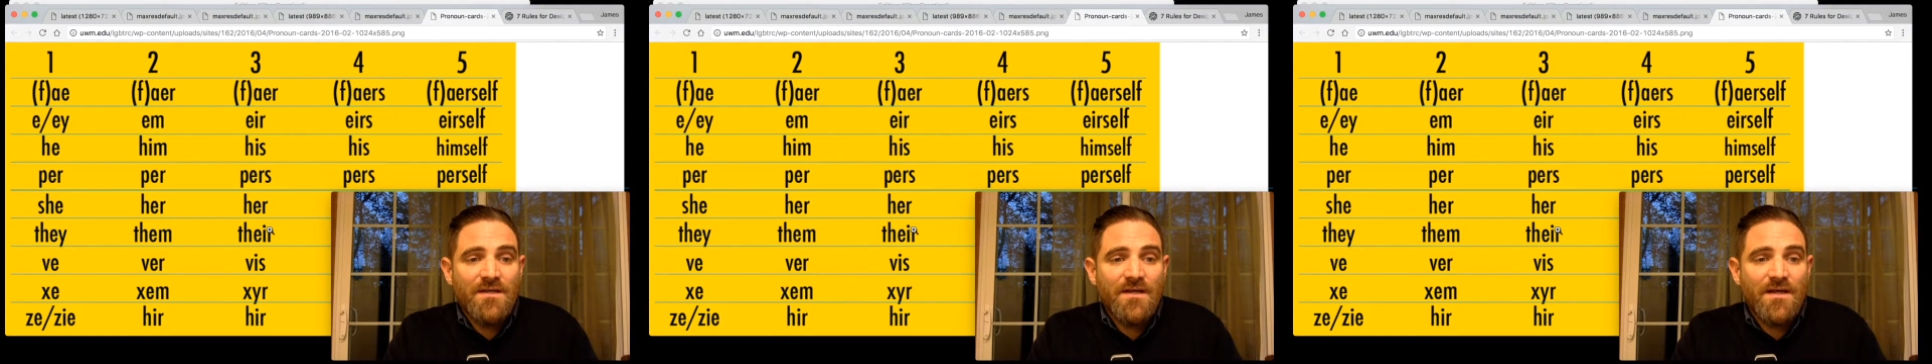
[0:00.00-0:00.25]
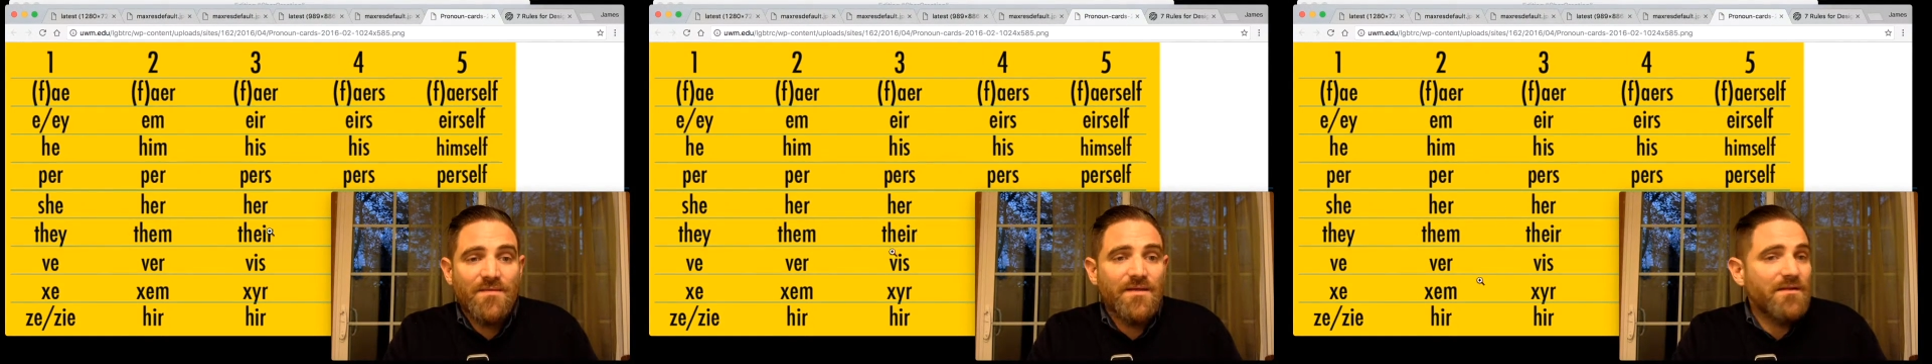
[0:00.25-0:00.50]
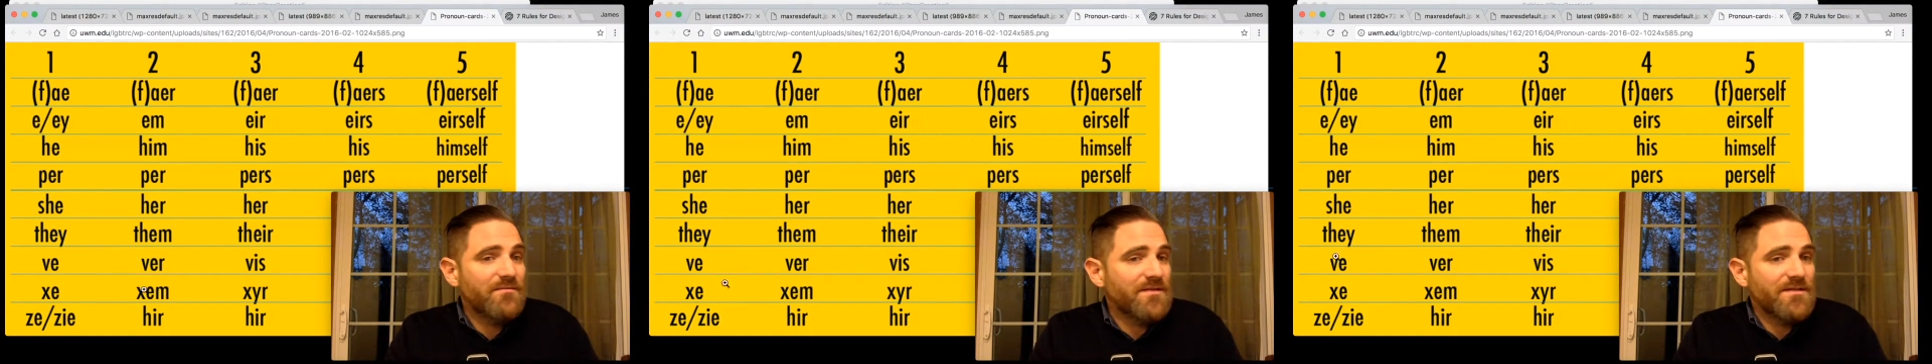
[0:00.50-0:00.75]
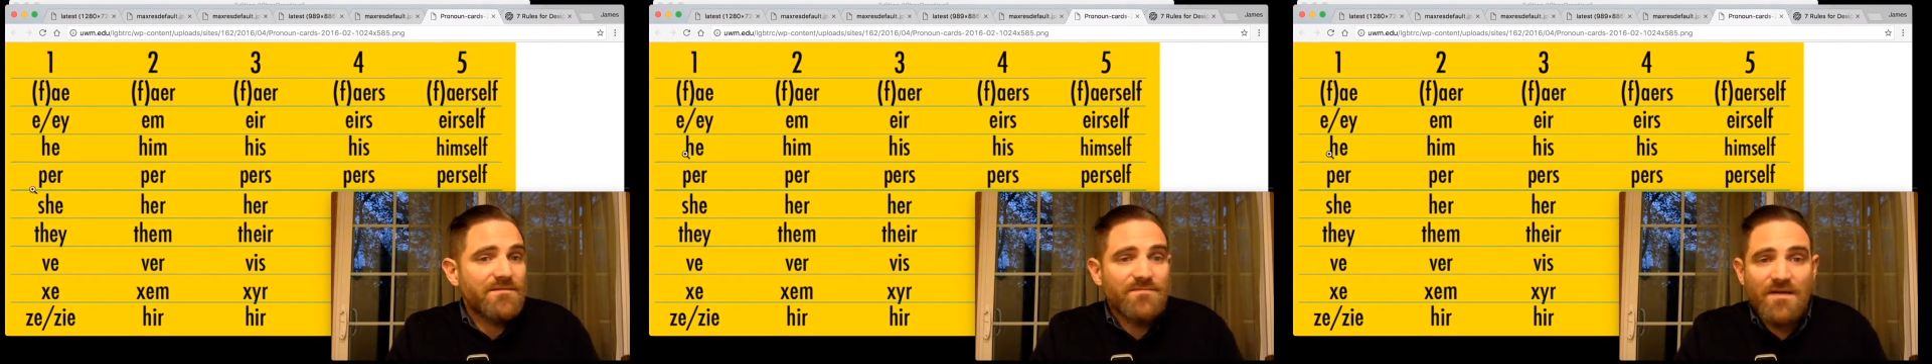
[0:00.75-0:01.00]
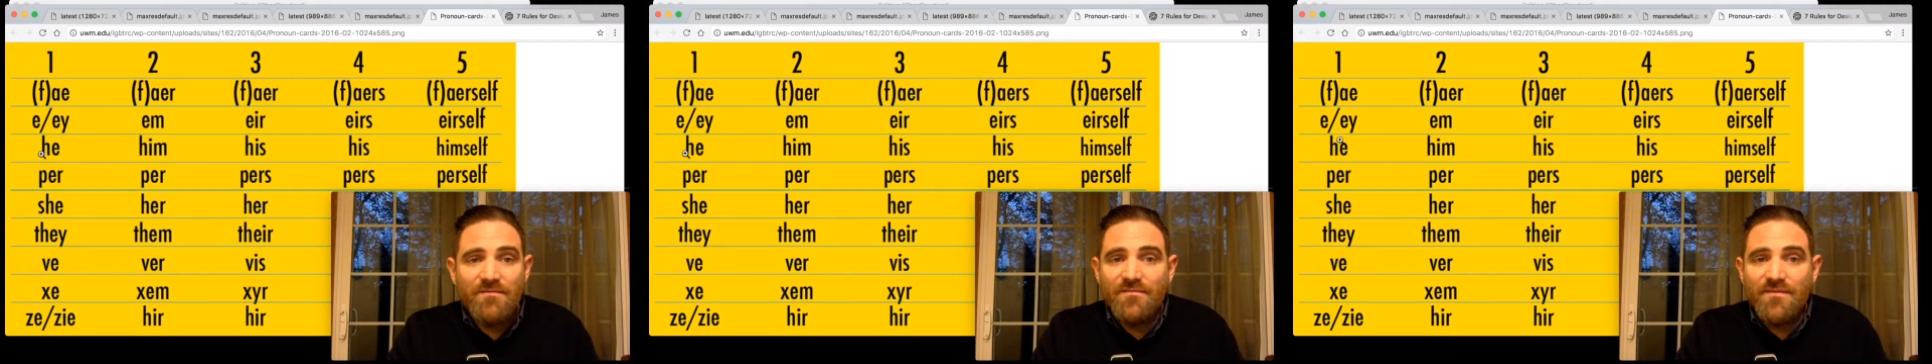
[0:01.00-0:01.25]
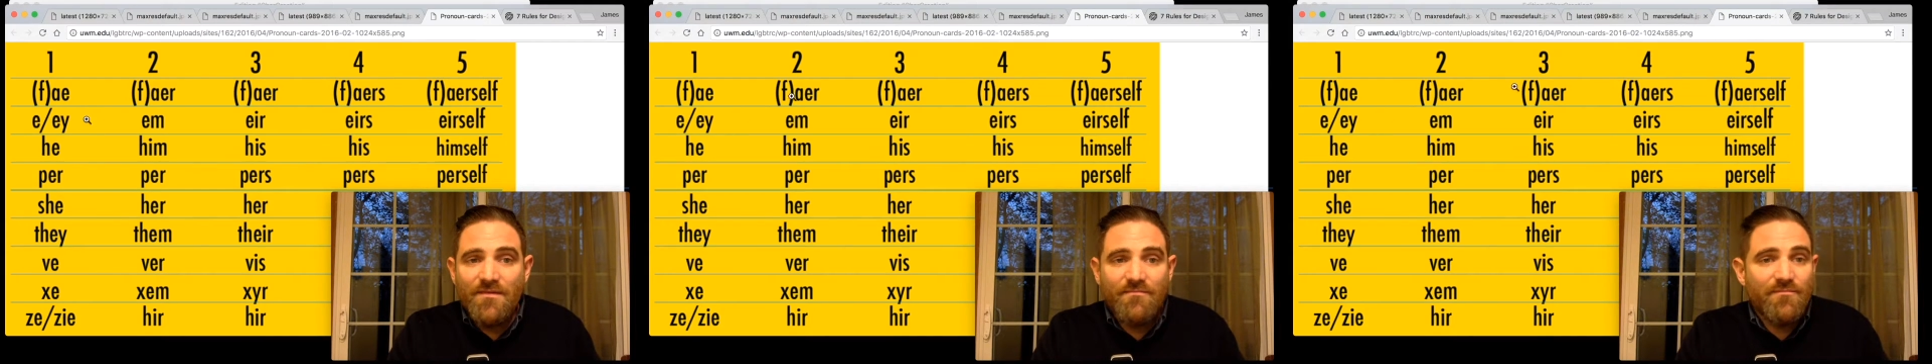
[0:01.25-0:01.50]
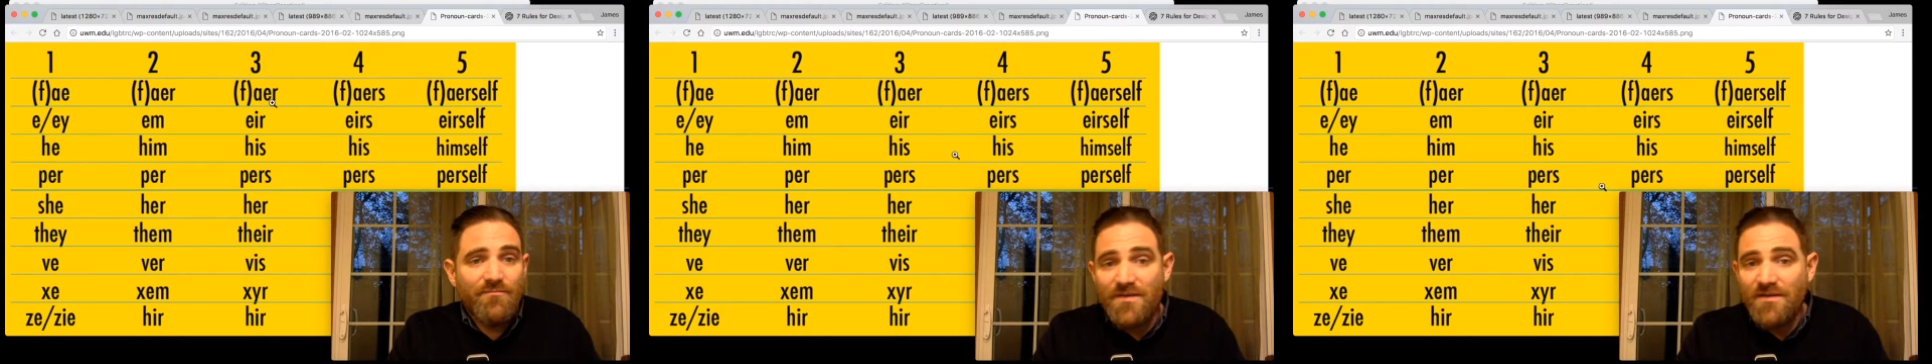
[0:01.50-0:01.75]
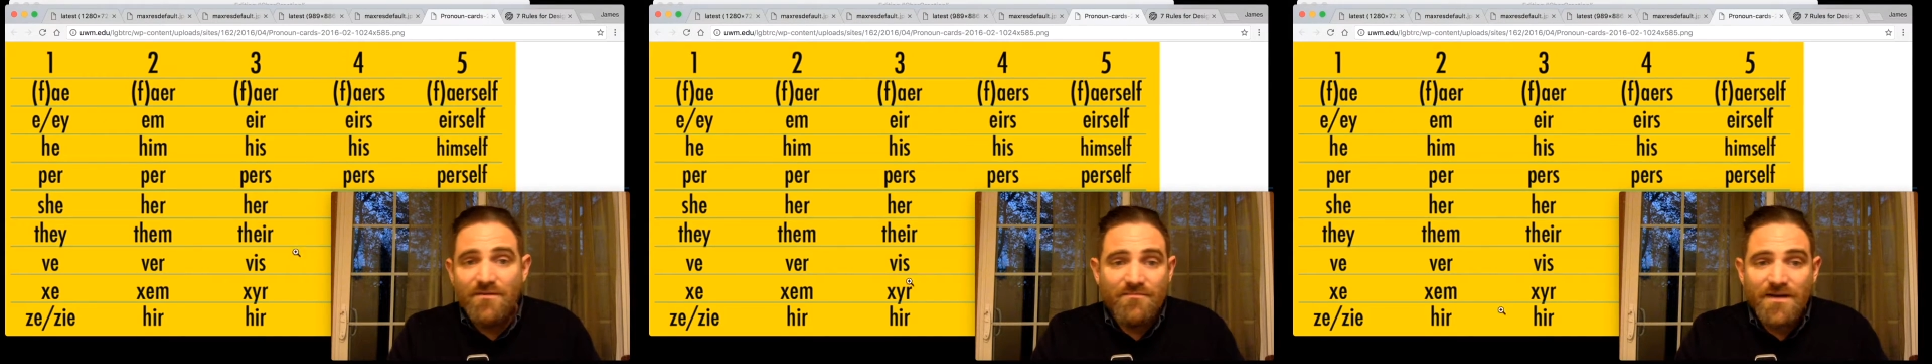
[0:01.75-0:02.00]
The other ones might
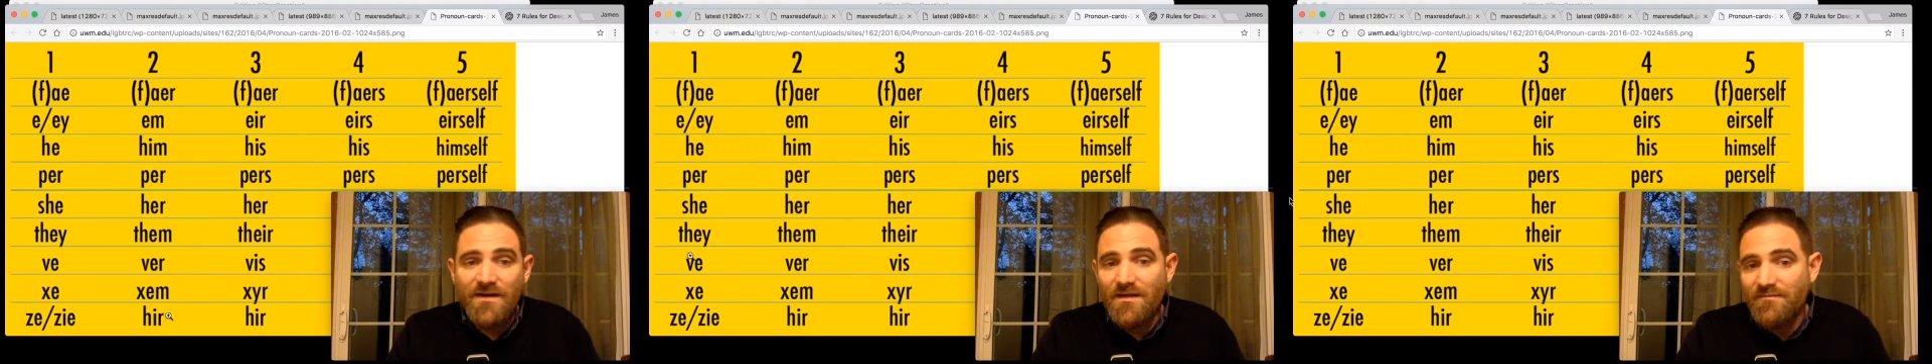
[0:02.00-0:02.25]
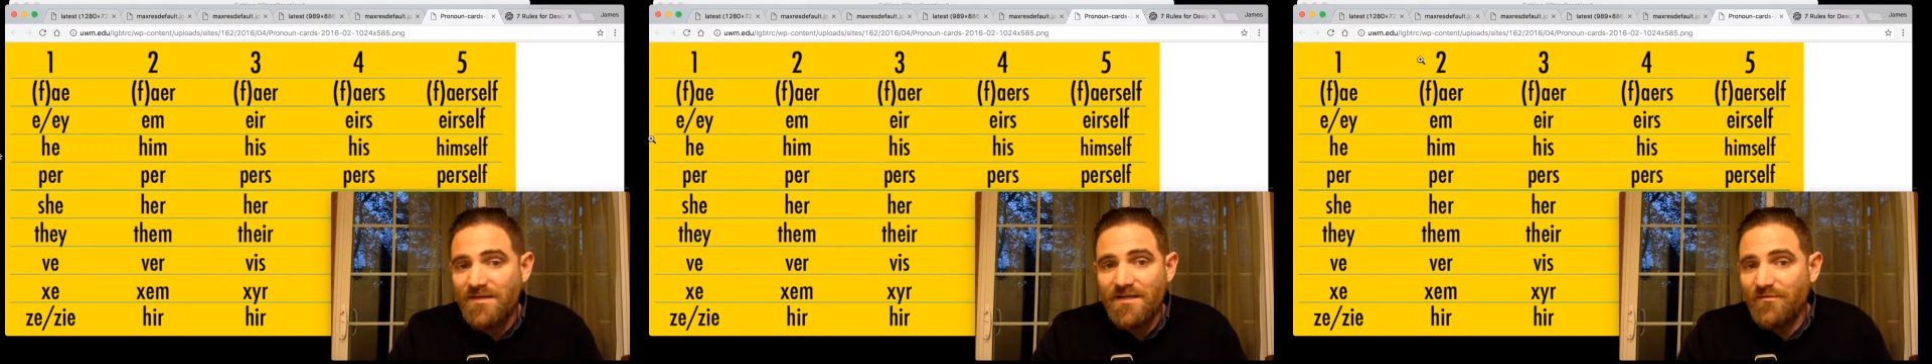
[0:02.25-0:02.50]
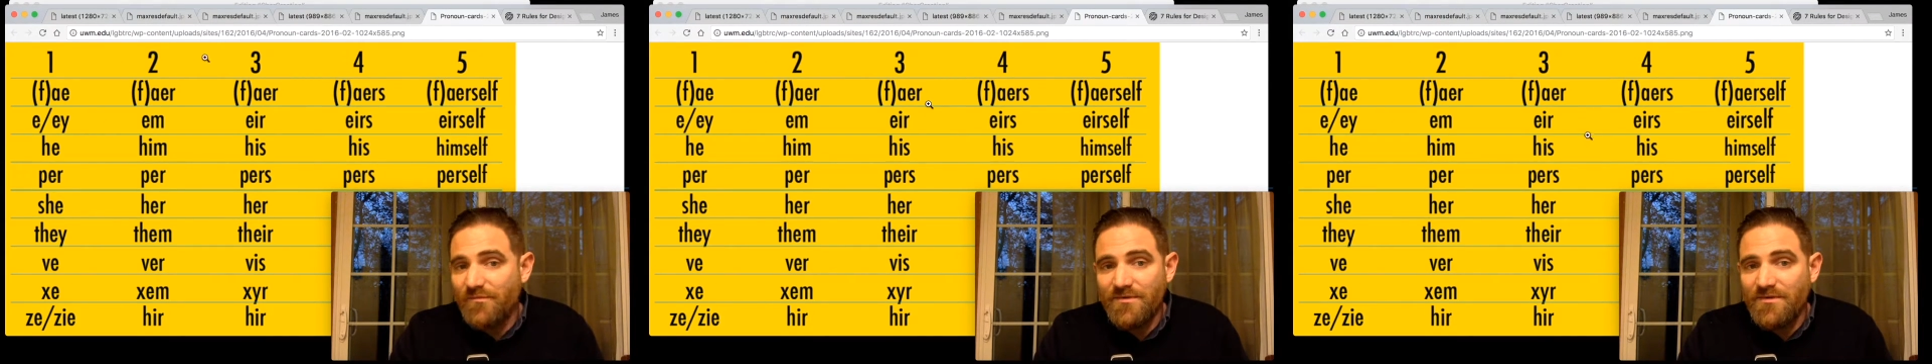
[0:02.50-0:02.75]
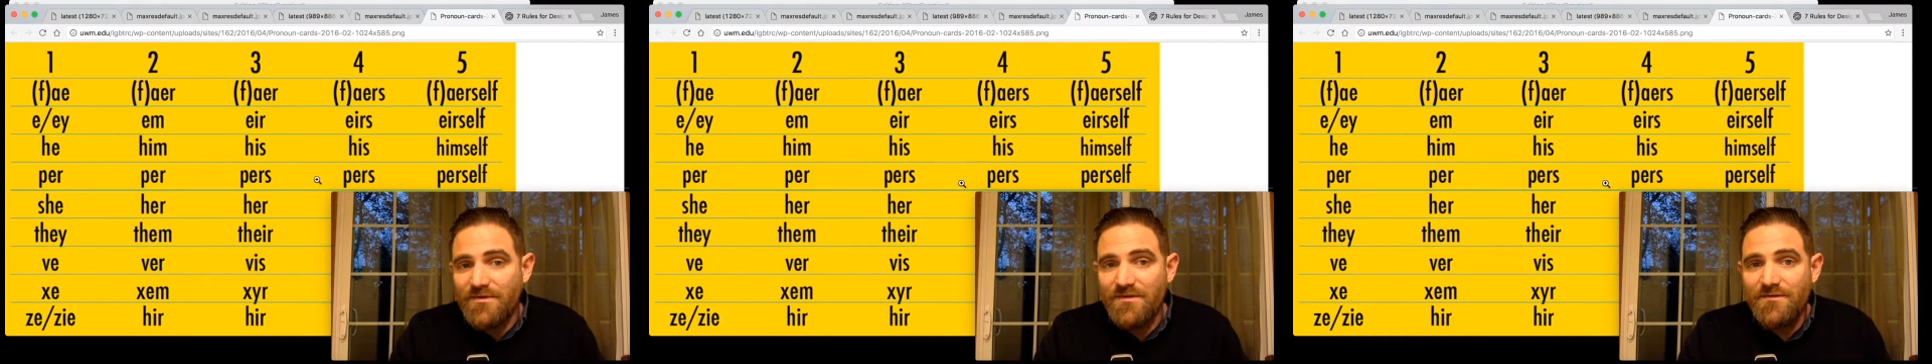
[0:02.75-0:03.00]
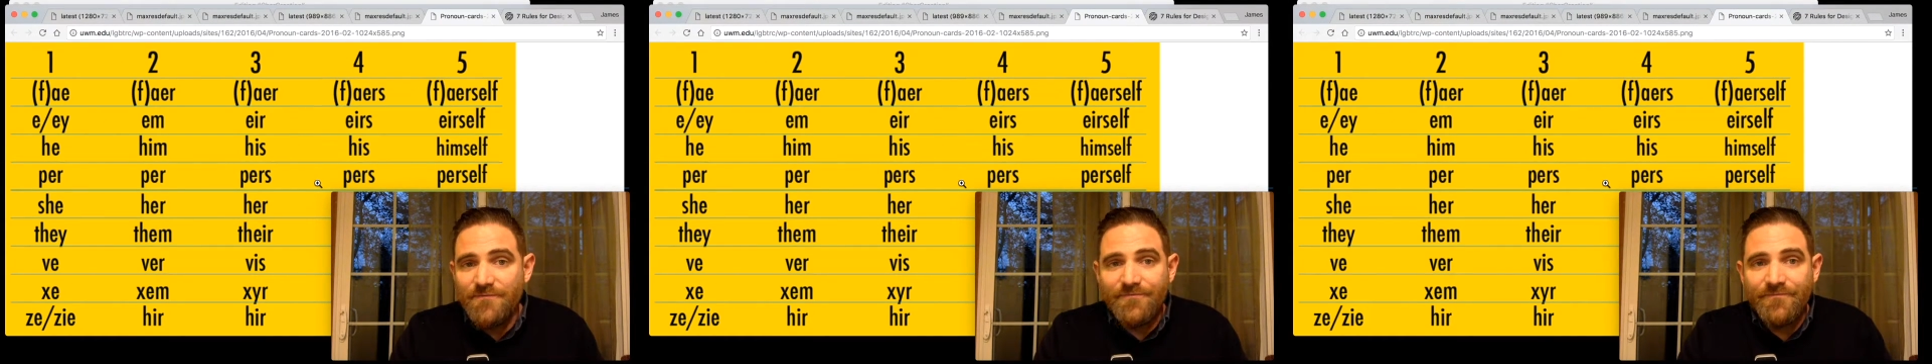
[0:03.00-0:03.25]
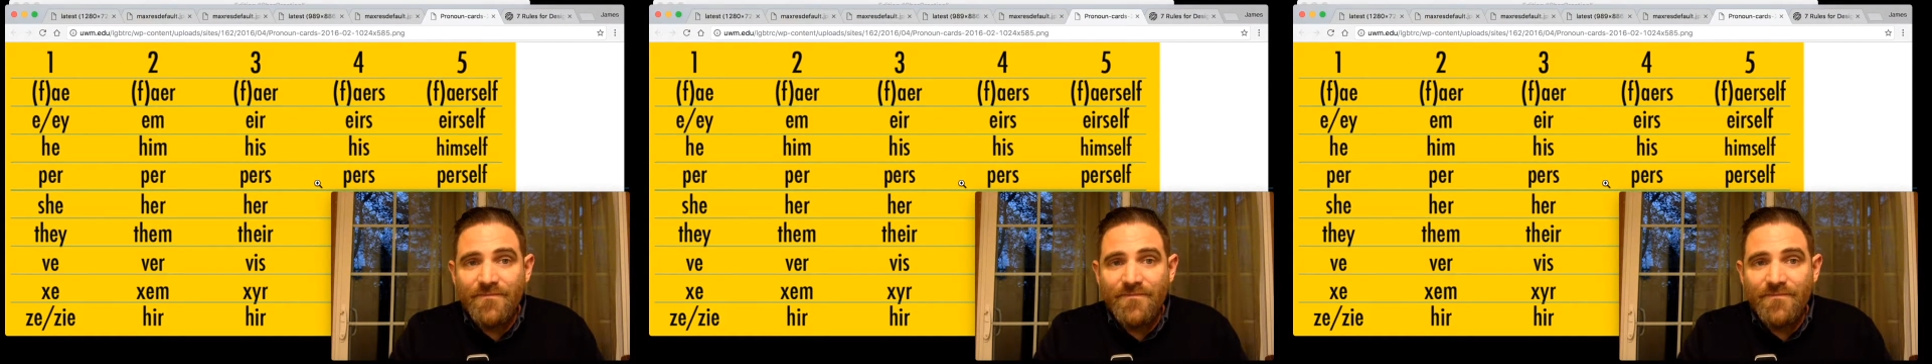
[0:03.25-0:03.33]
be or might not be as familiar to you.